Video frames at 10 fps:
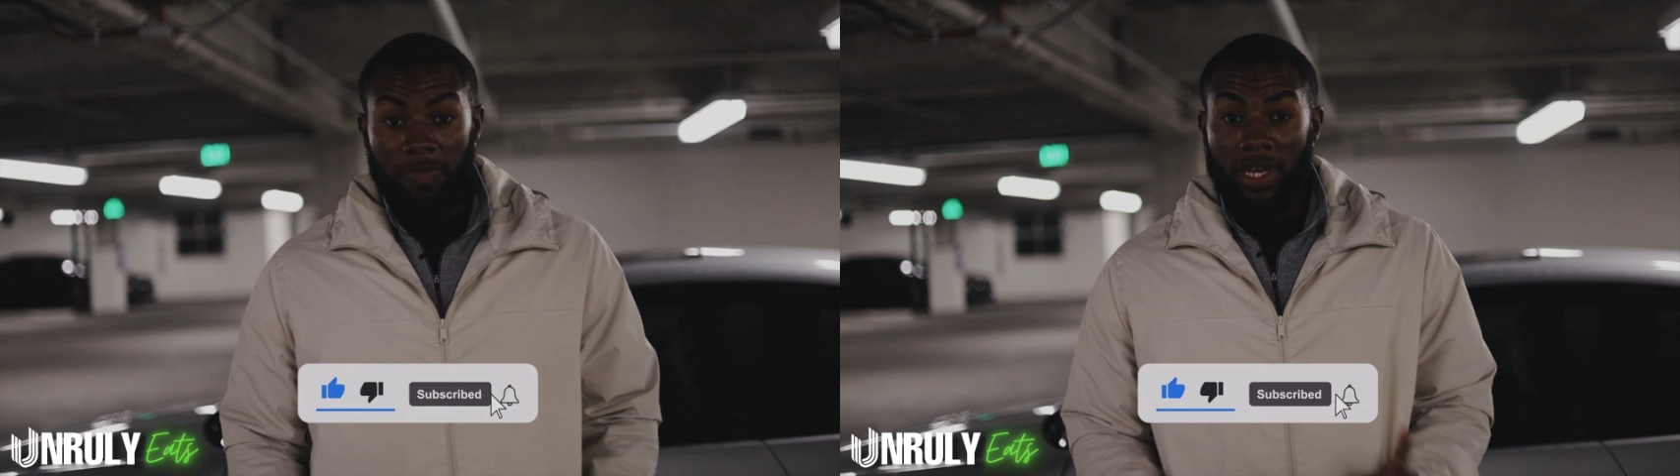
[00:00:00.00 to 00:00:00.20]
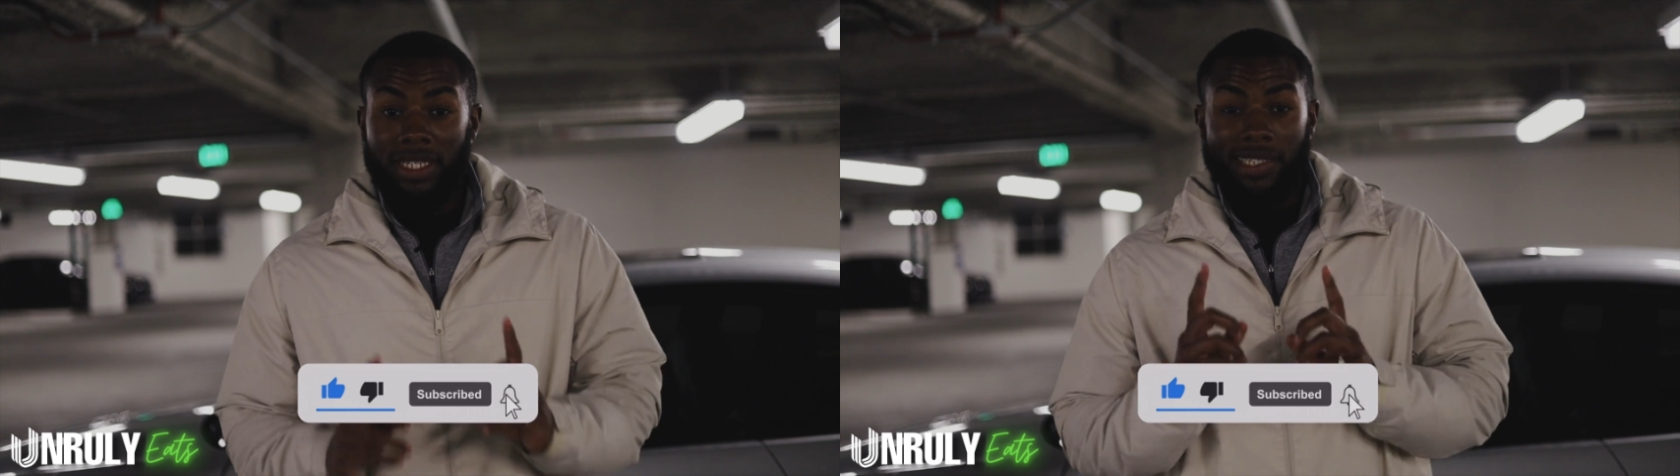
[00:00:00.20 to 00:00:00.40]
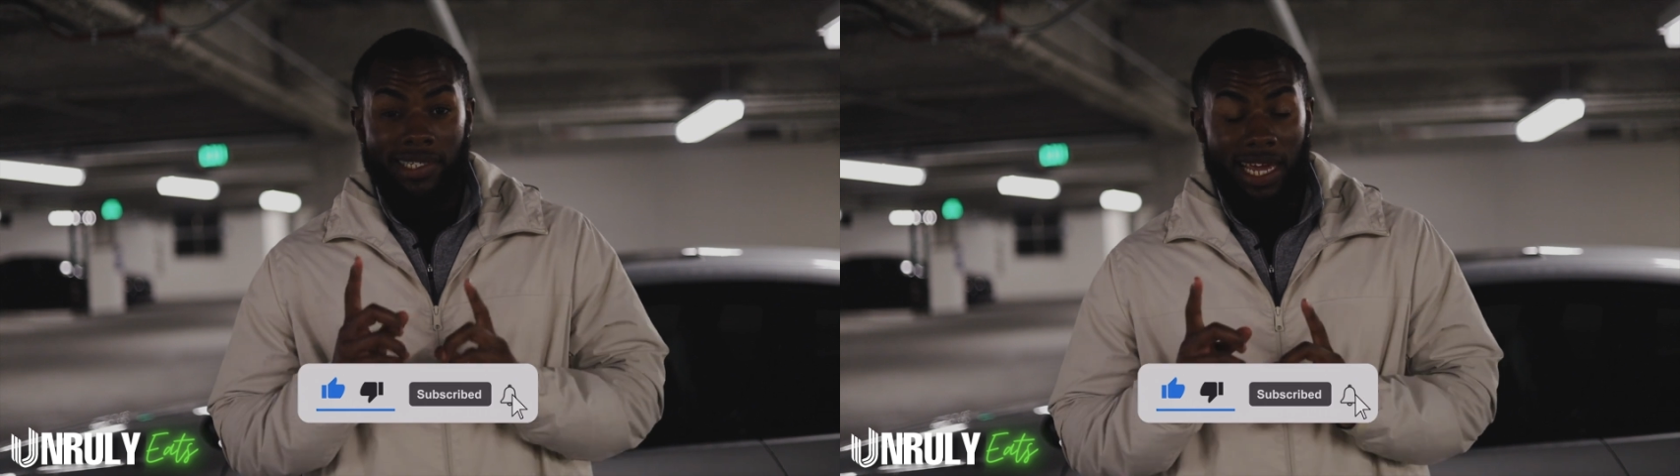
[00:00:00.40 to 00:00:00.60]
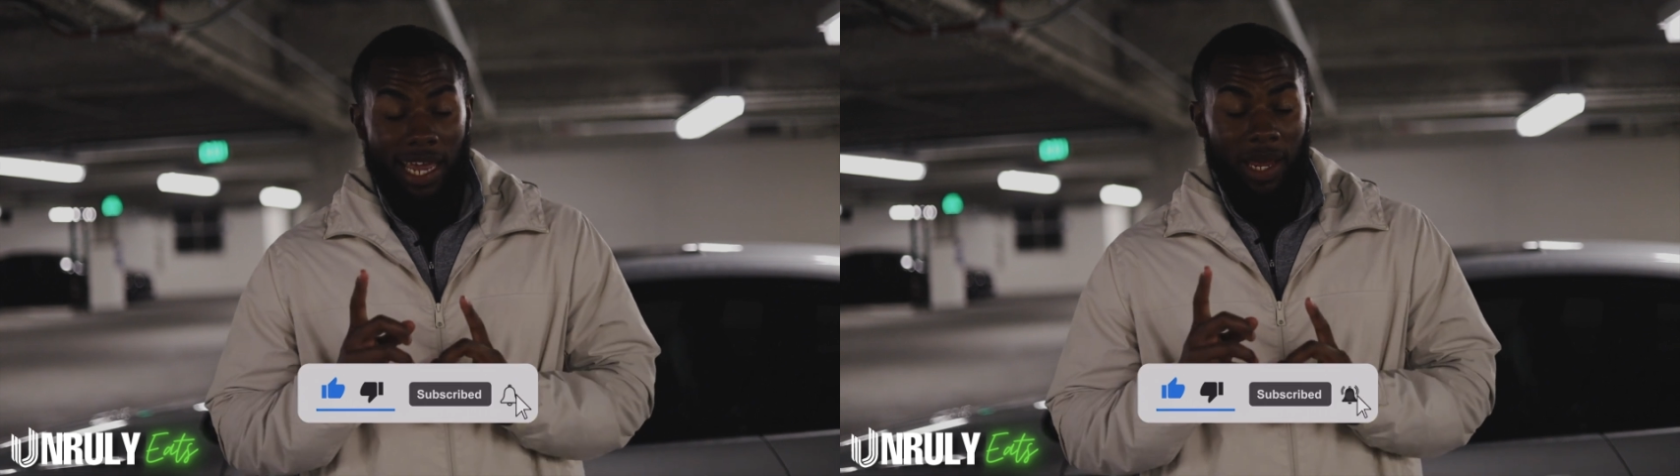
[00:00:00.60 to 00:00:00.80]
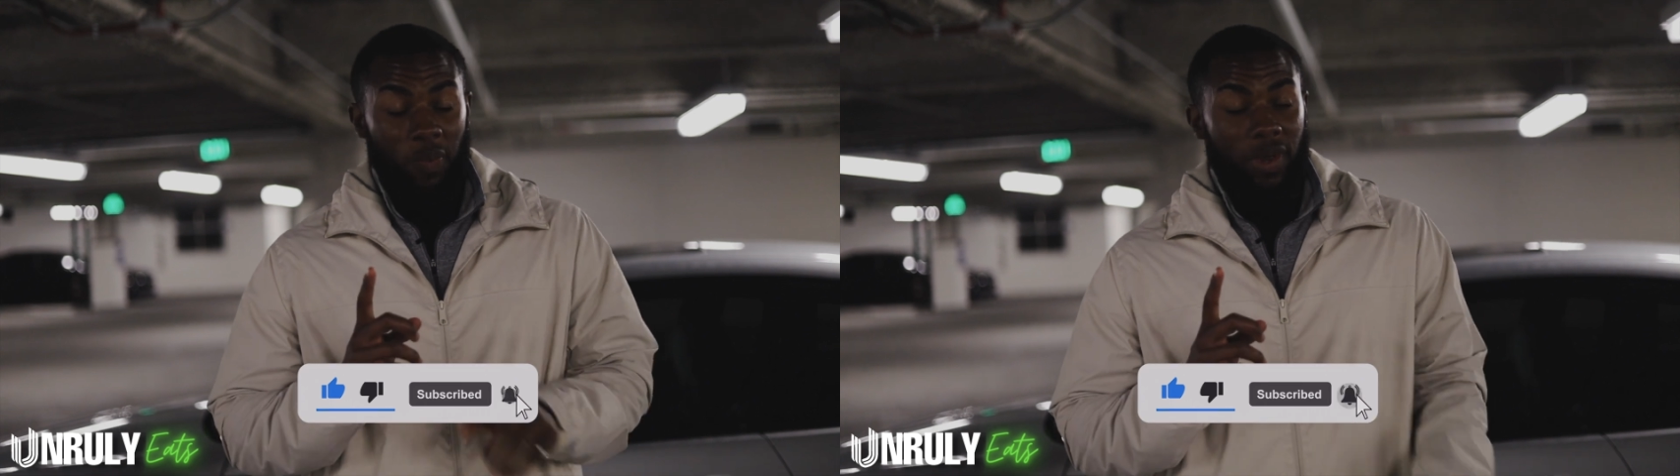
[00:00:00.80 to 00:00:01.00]

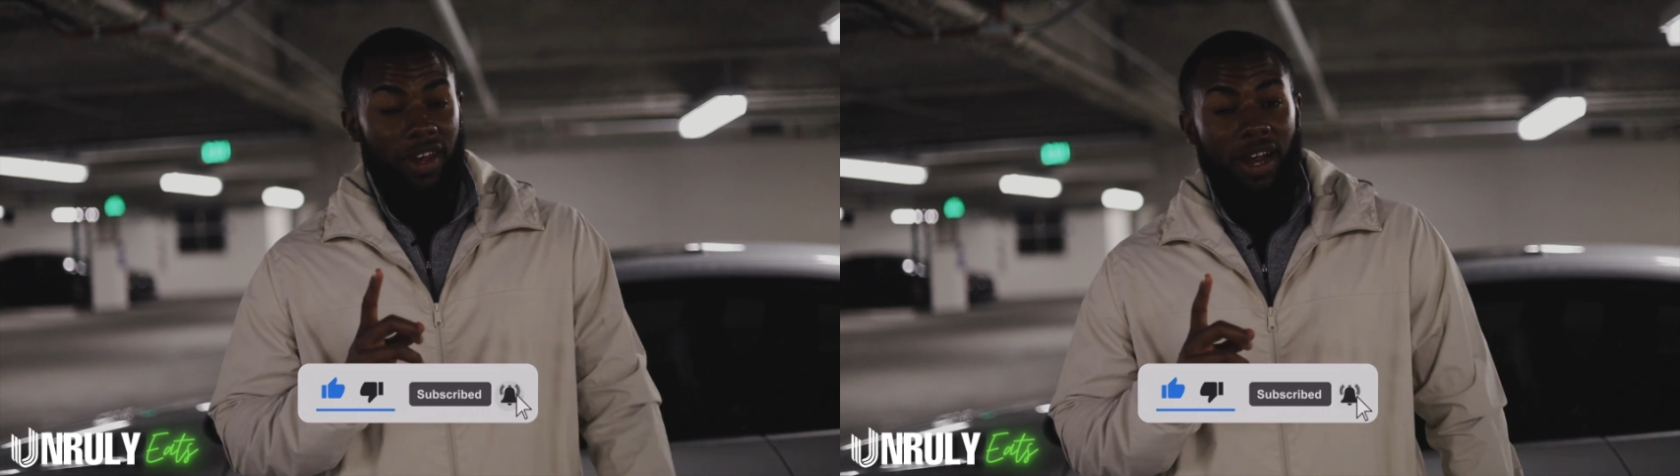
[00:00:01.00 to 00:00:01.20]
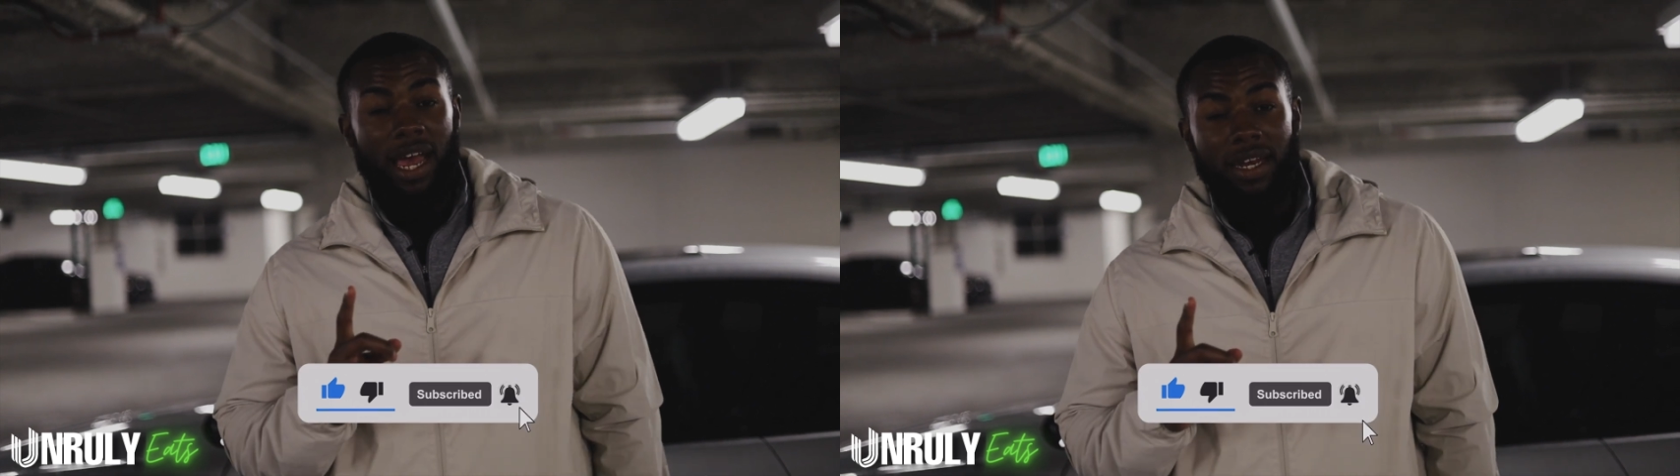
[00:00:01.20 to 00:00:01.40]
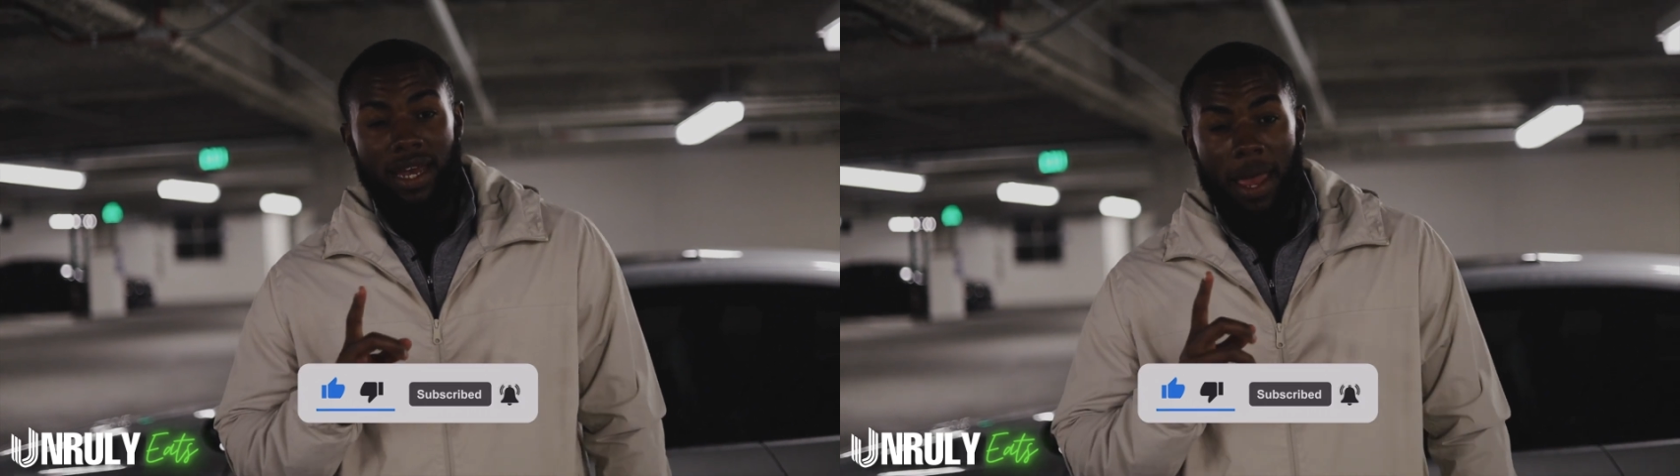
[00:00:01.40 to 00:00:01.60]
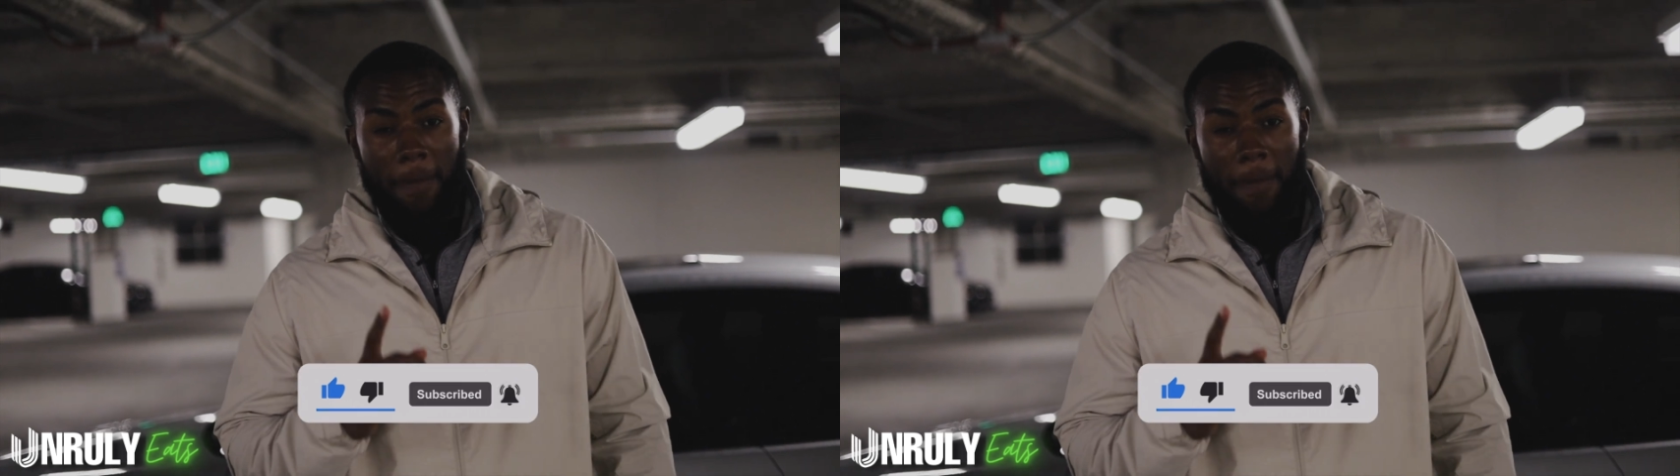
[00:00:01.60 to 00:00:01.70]
Today we are at